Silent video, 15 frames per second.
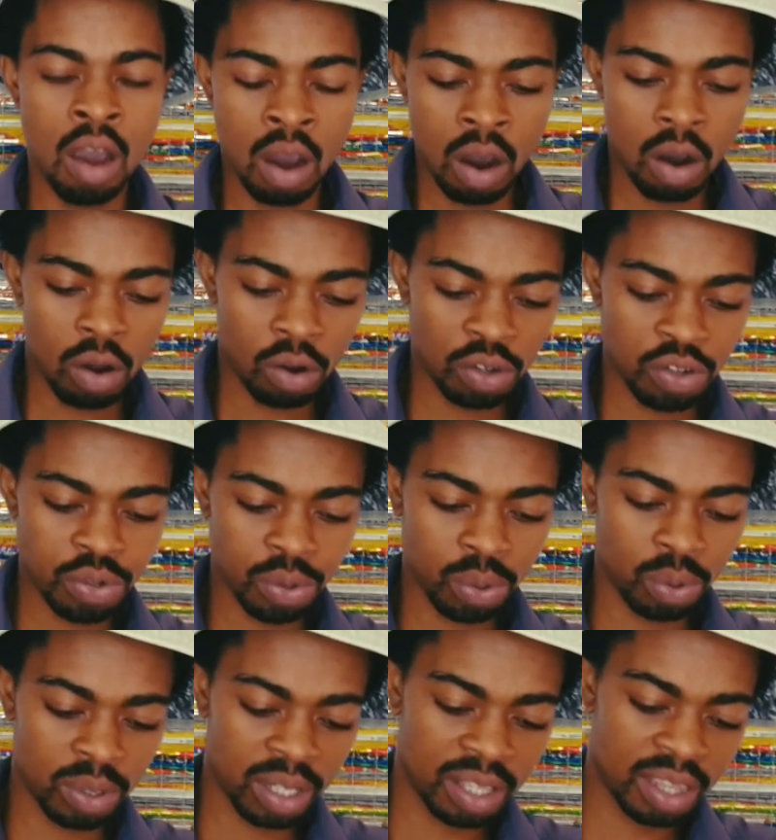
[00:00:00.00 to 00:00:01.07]

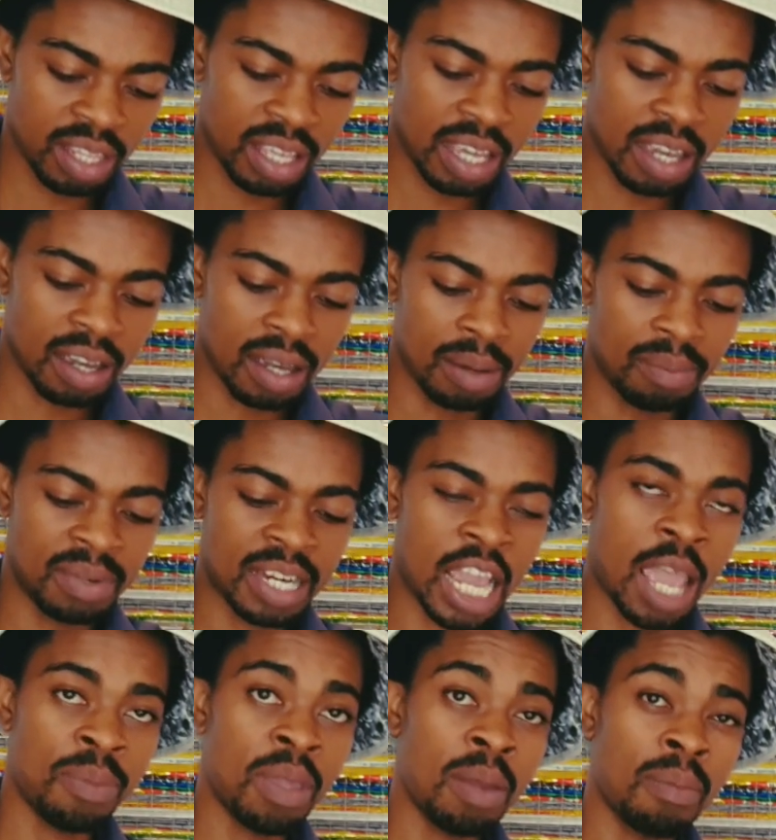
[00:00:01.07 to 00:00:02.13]
Also in there, I'm
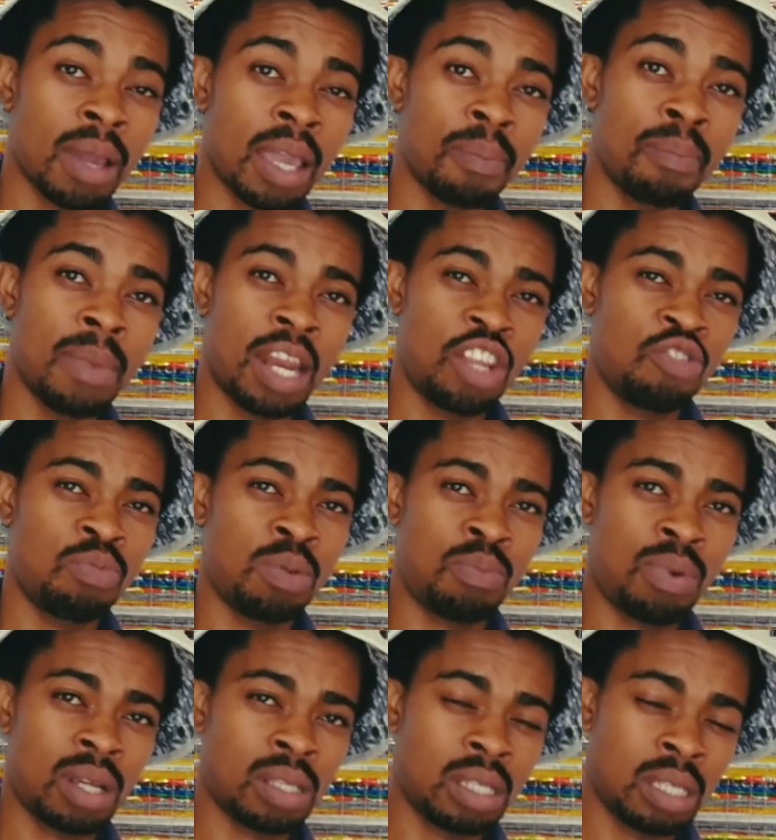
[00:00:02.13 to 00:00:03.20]
timing my management
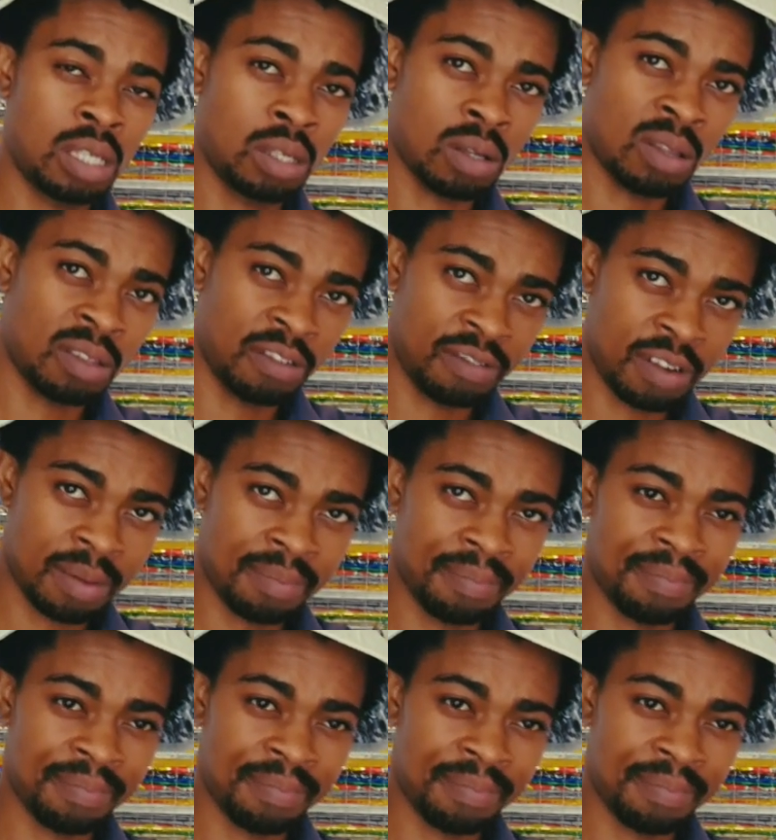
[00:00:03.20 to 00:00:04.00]
practices on the farm.